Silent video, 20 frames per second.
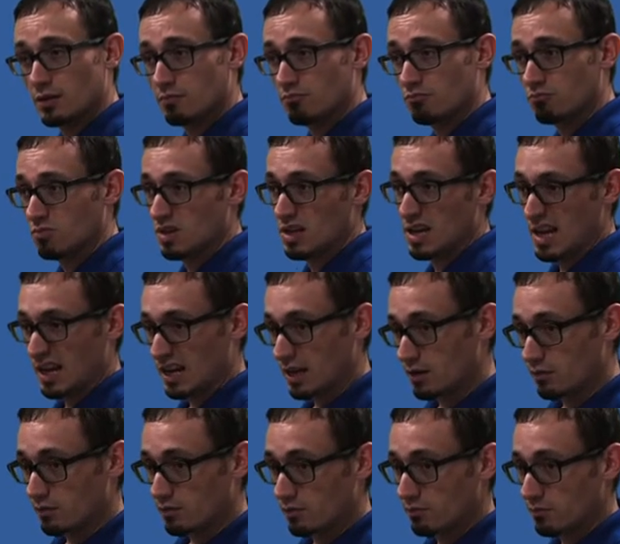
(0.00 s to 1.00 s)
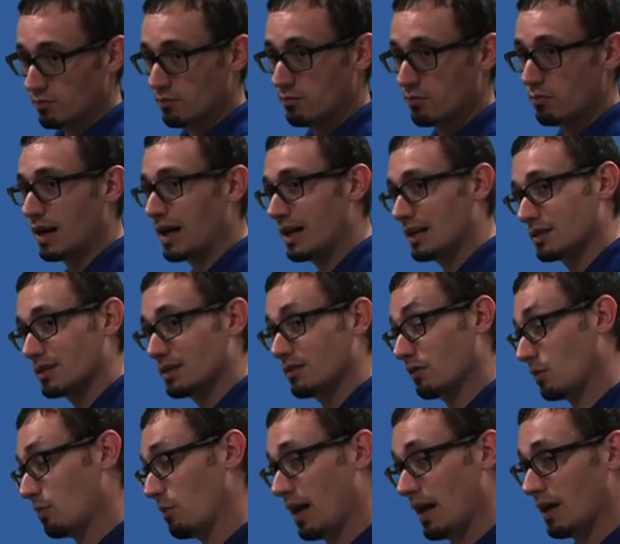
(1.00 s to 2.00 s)
negative, positive, or
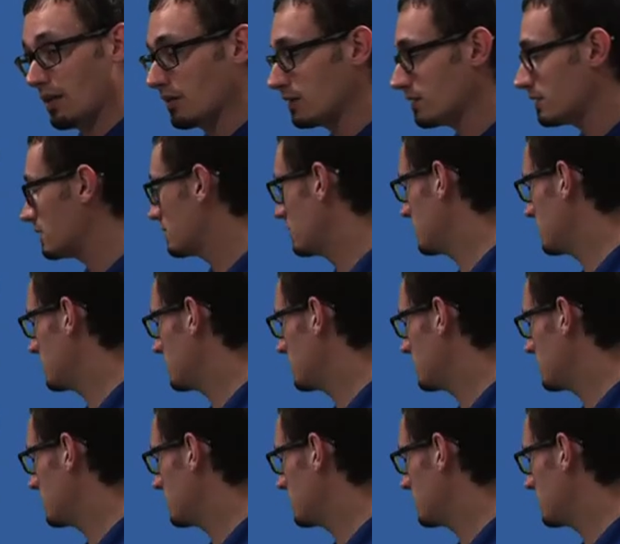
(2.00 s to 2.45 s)
balanced.